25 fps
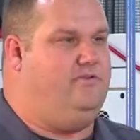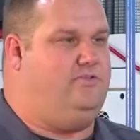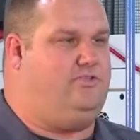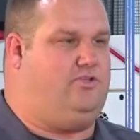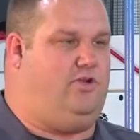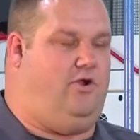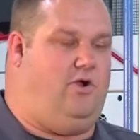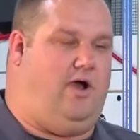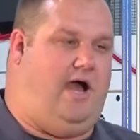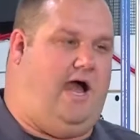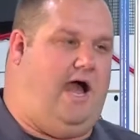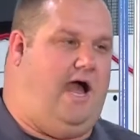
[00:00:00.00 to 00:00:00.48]

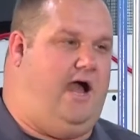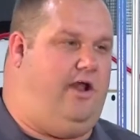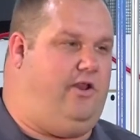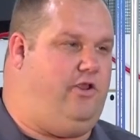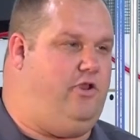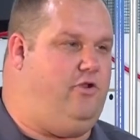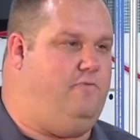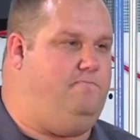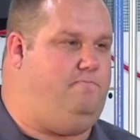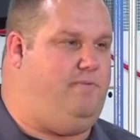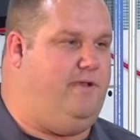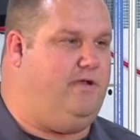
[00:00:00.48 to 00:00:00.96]
So how do
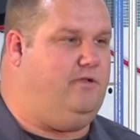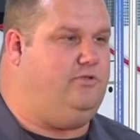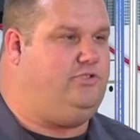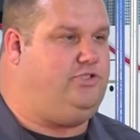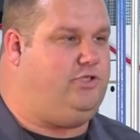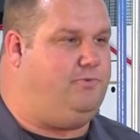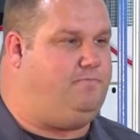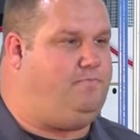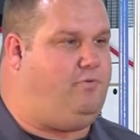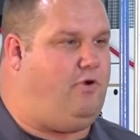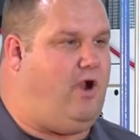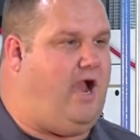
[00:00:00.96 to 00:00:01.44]
you build
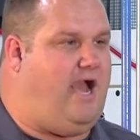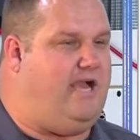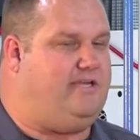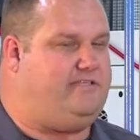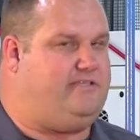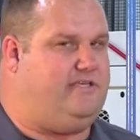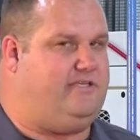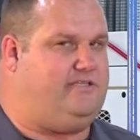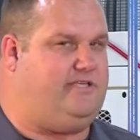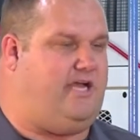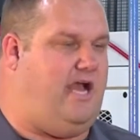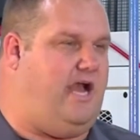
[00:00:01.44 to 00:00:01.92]
your
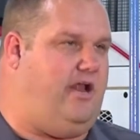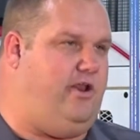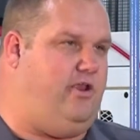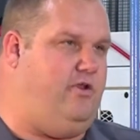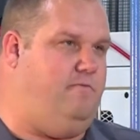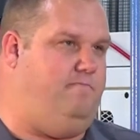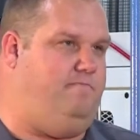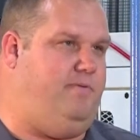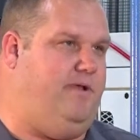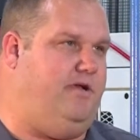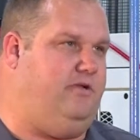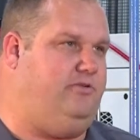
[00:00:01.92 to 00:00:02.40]
process? How do
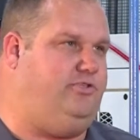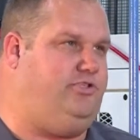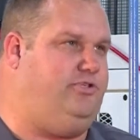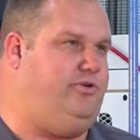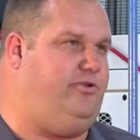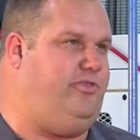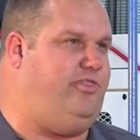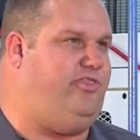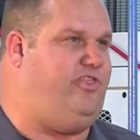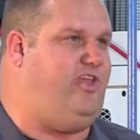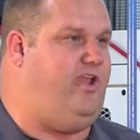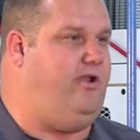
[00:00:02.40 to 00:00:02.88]
you build
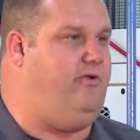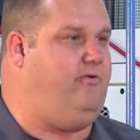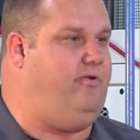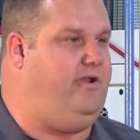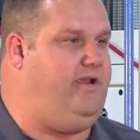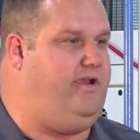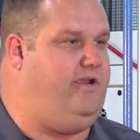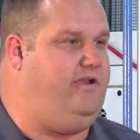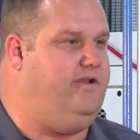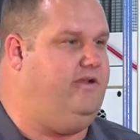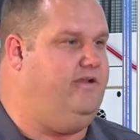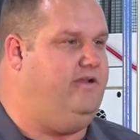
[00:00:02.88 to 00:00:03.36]
your
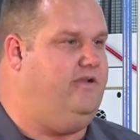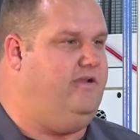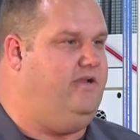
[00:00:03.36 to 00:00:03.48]
theory?